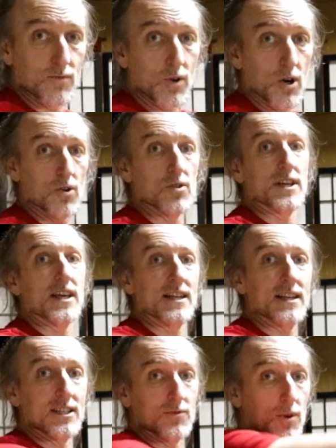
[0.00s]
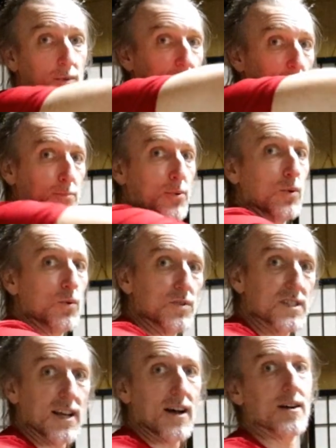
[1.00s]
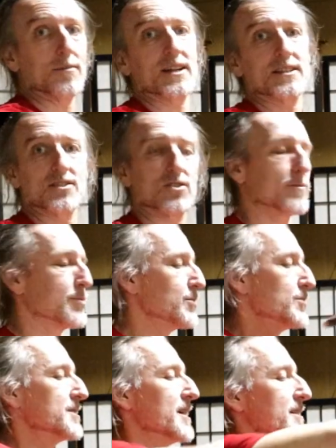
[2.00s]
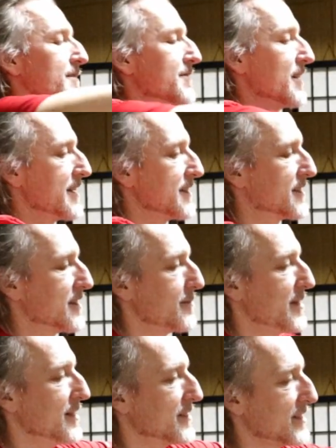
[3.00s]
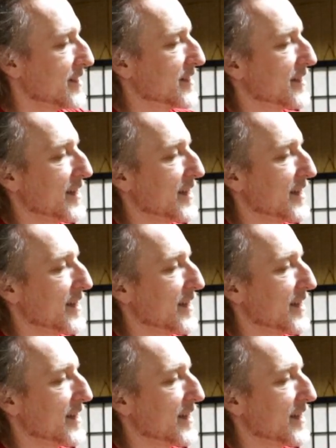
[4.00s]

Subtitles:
The rolling is what we call Poon Sao, but I just heard Poon Sao defined as something else